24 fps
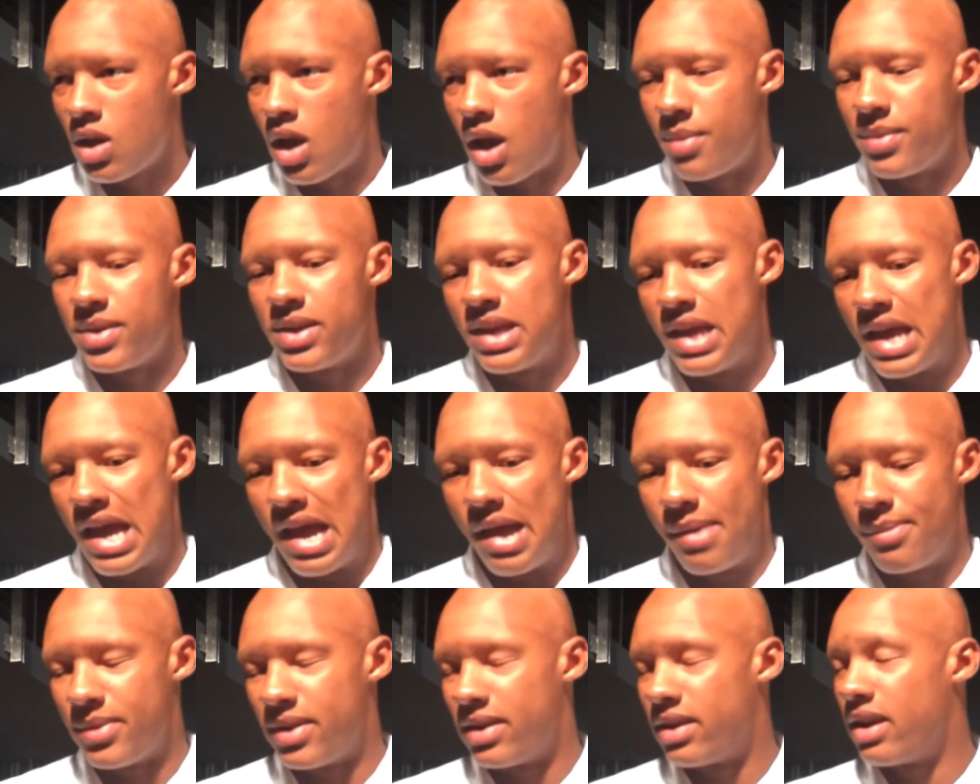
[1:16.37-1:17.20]
I mean, yeah.
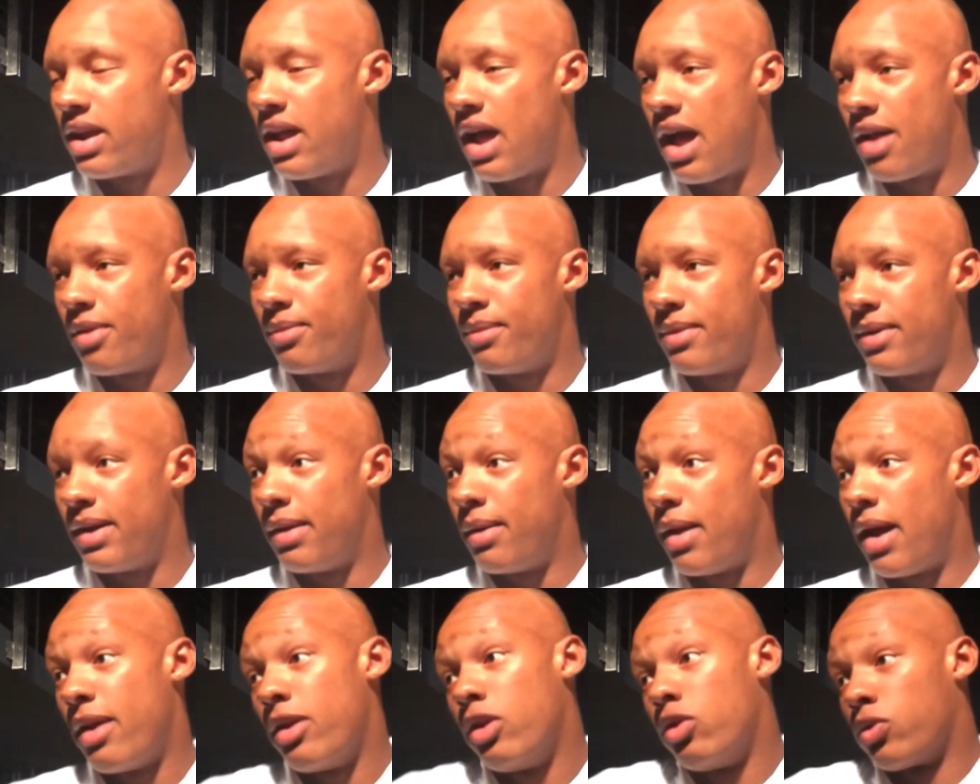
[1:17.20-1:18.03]
I mean, I
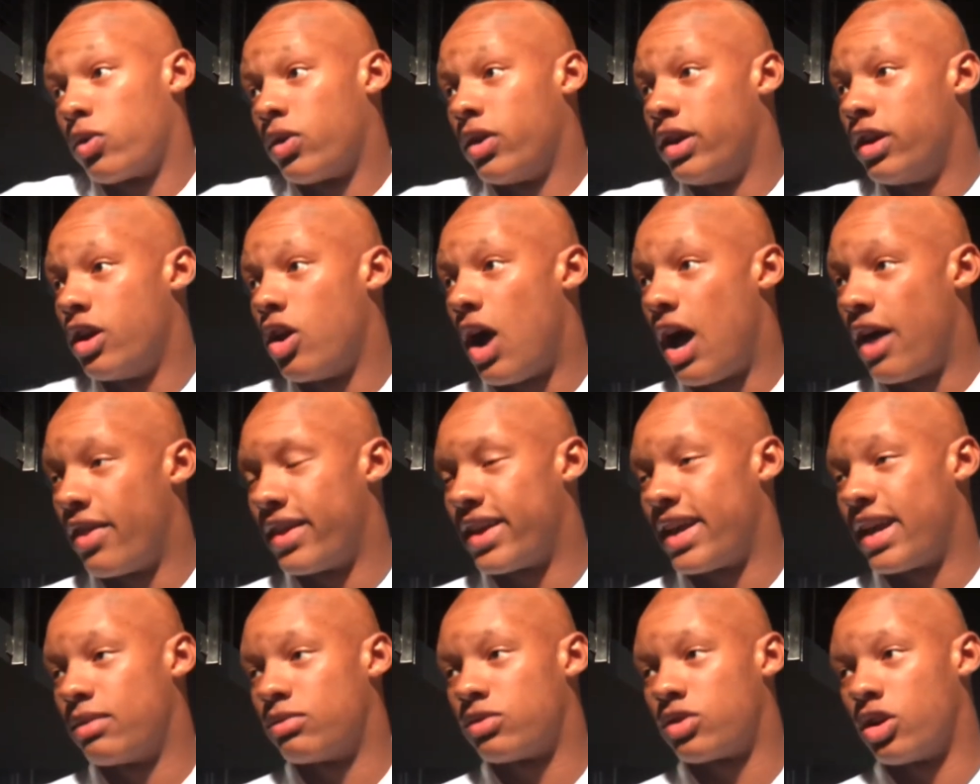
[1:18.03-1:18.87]
don't really know how the
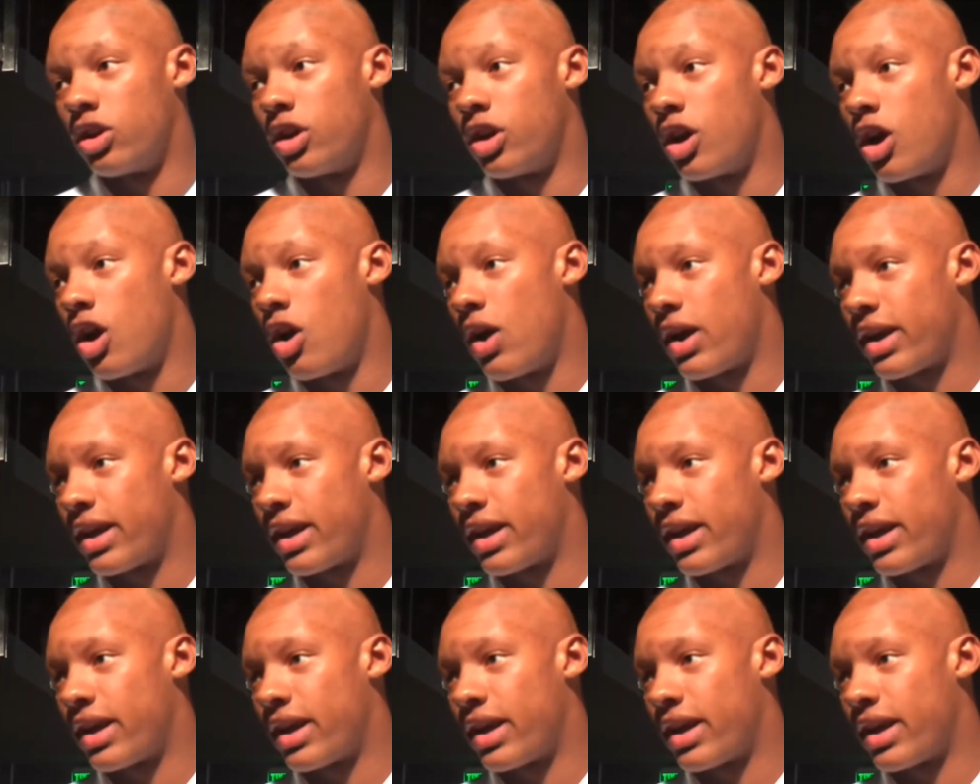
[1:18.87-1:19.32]
game's going to go.